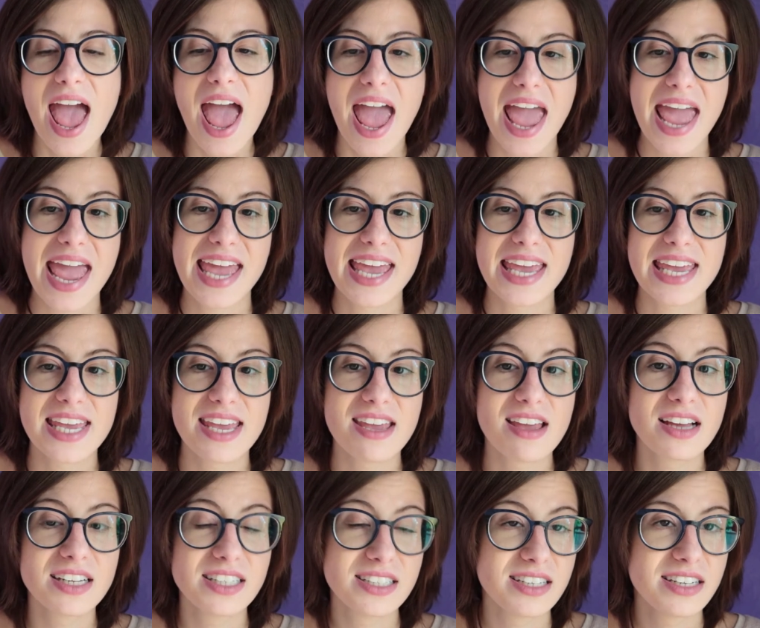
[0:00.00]

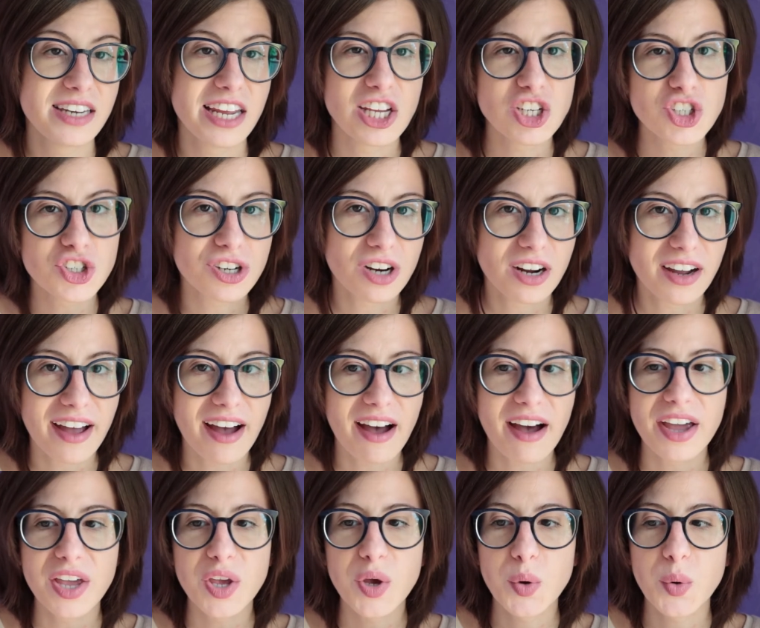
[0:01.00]
a teenager, a
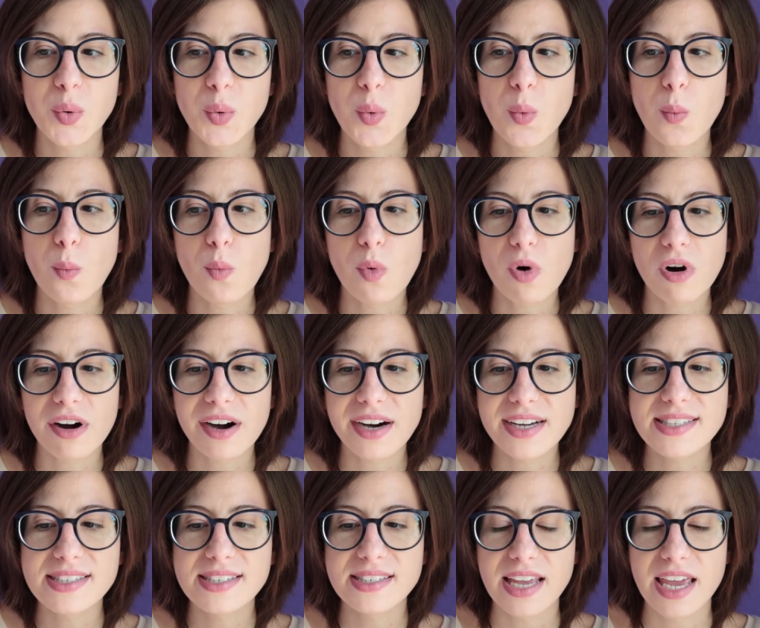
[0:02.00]
guy who
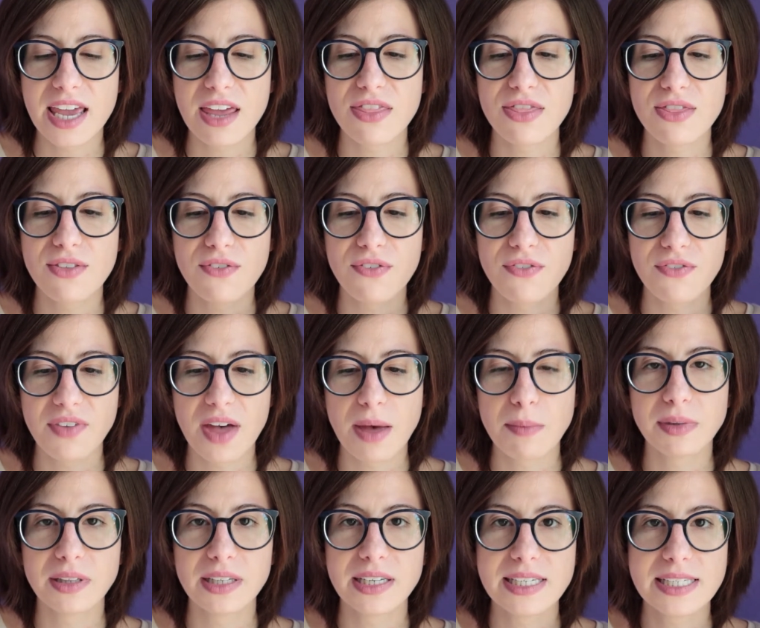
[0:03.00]
works in the
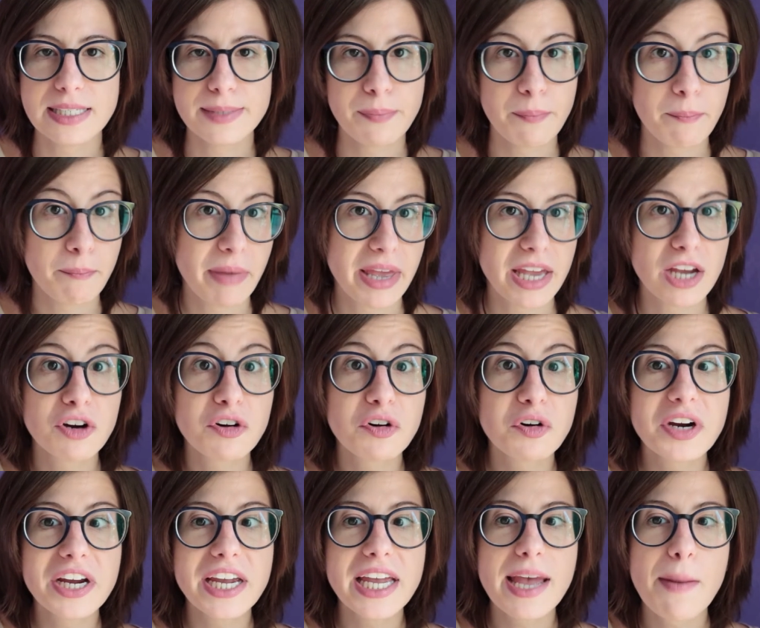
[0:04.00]
family's
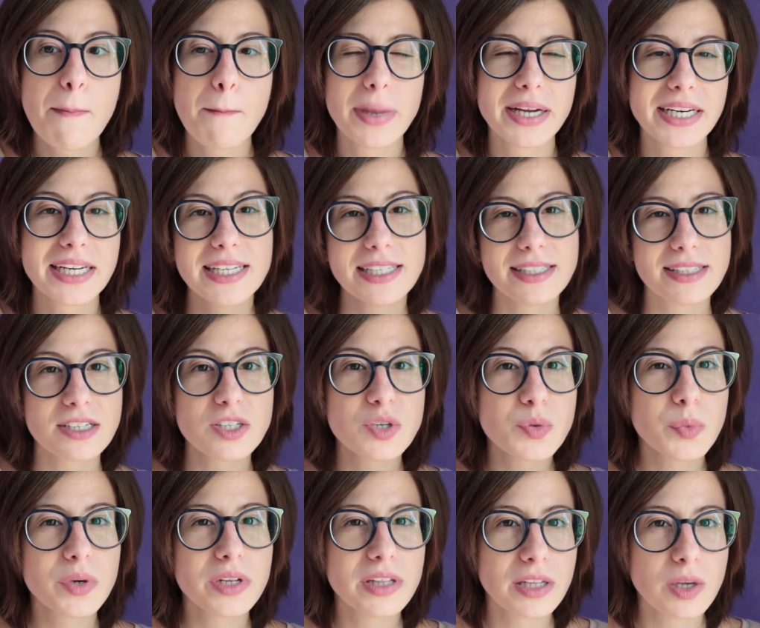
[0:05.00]
bakery, but he doesn't
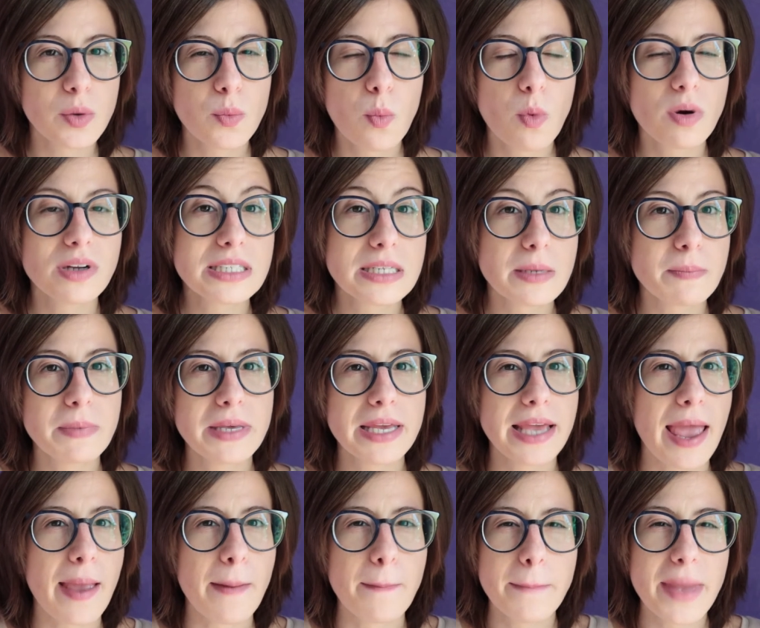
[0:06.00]
really want to be
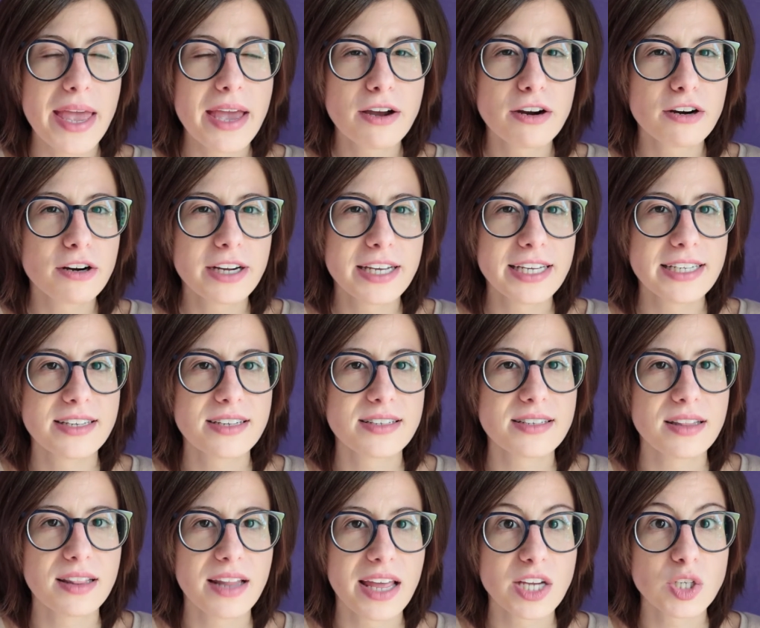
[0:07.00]
a baker. He
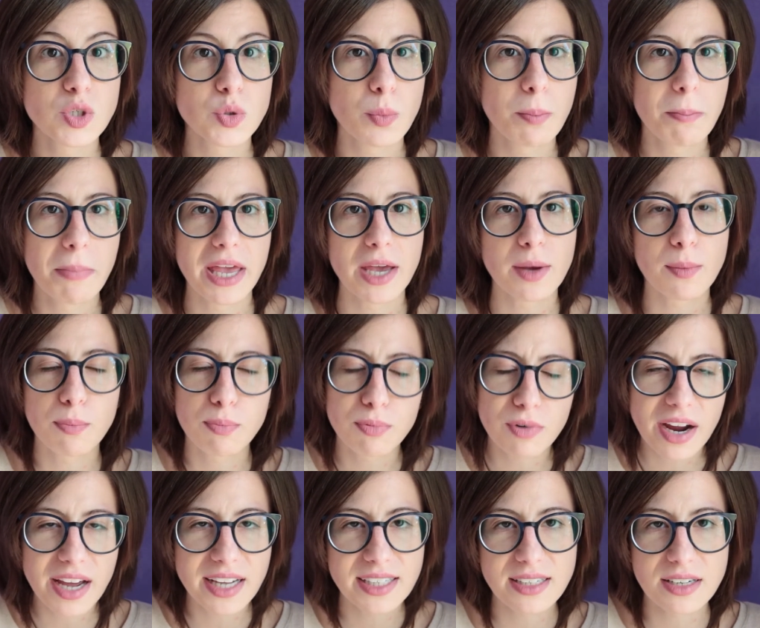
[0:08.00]
doesn't like to bake
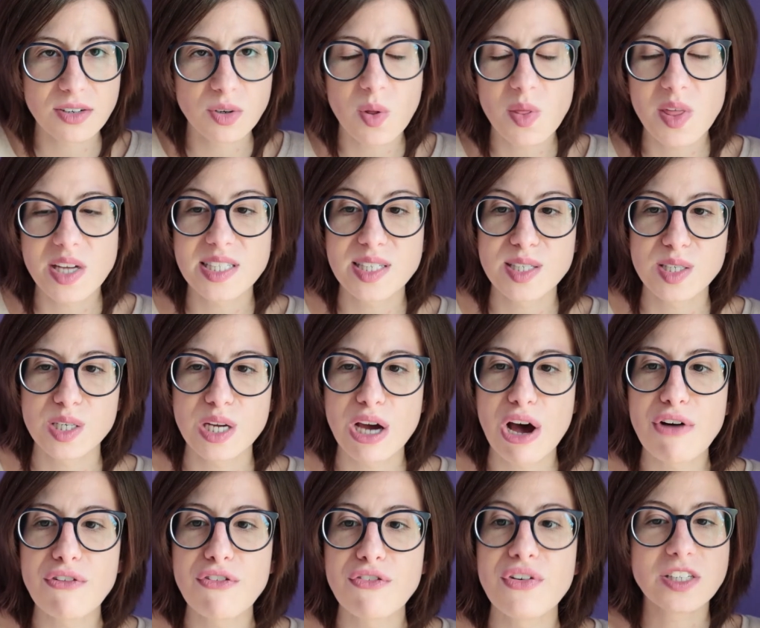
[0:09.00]
bread and all that
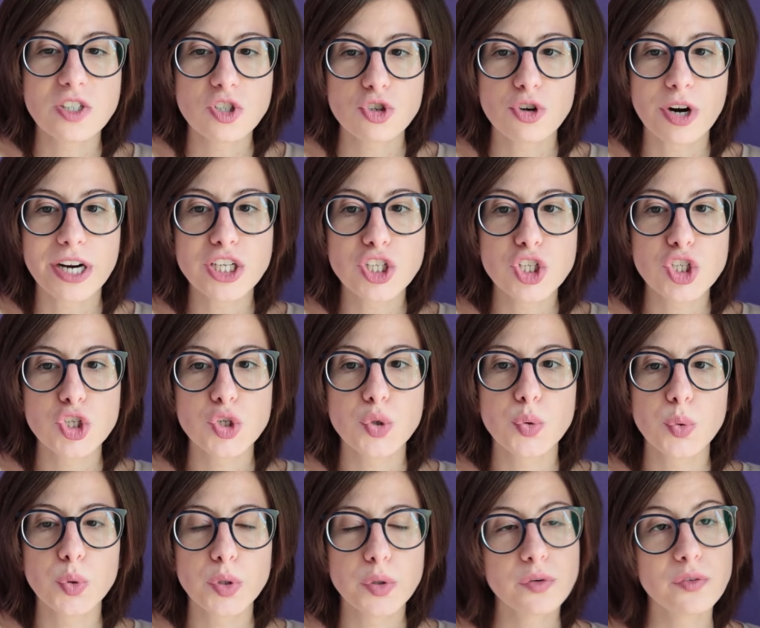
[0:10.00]
stuff. He's trying to
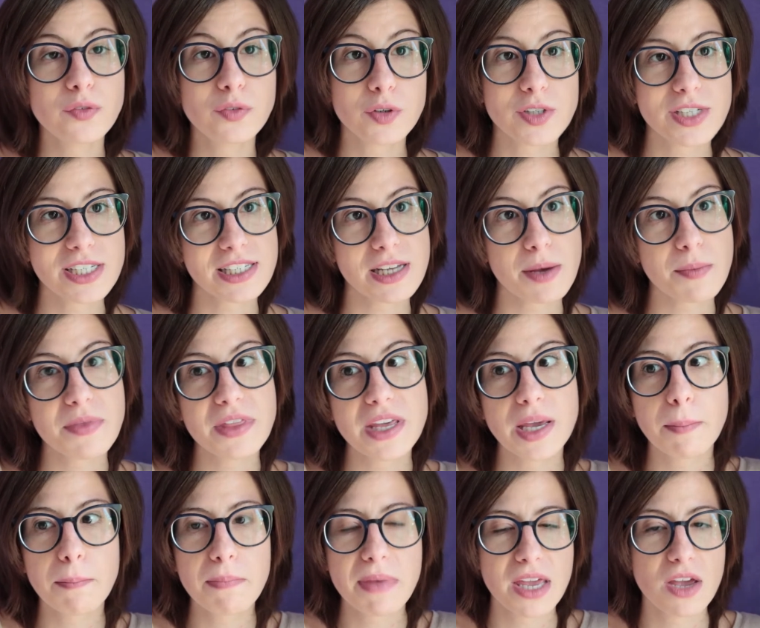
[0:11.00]
look for
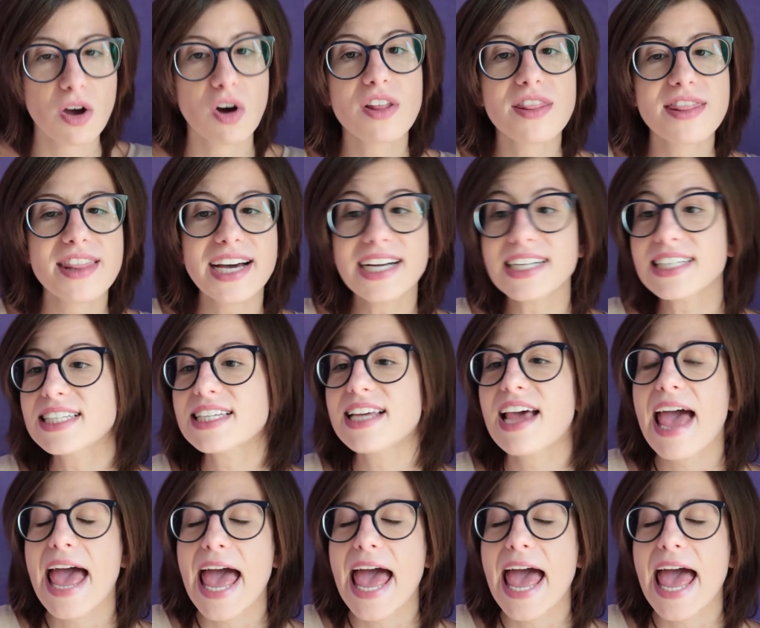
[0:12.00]
something beyond that.